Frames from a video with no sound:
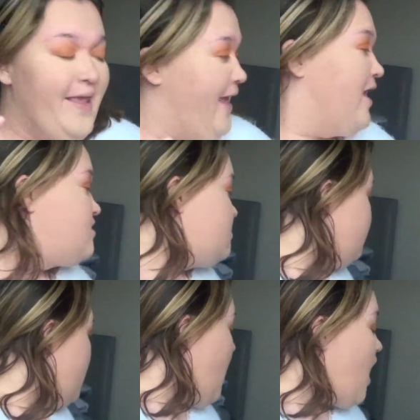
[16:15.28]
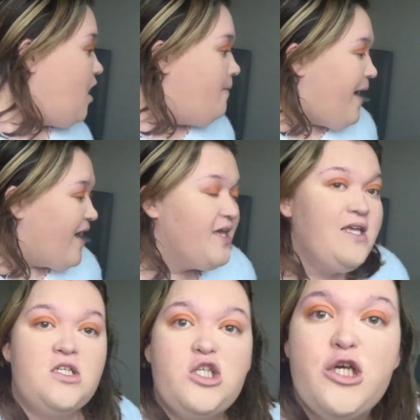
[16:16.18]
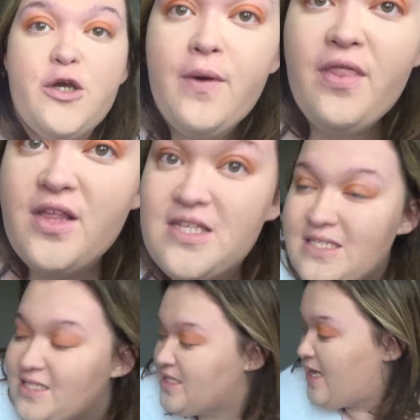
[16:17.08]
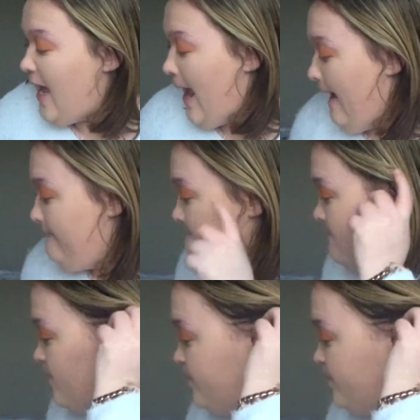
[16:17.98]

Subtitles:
get some colour back into the skin.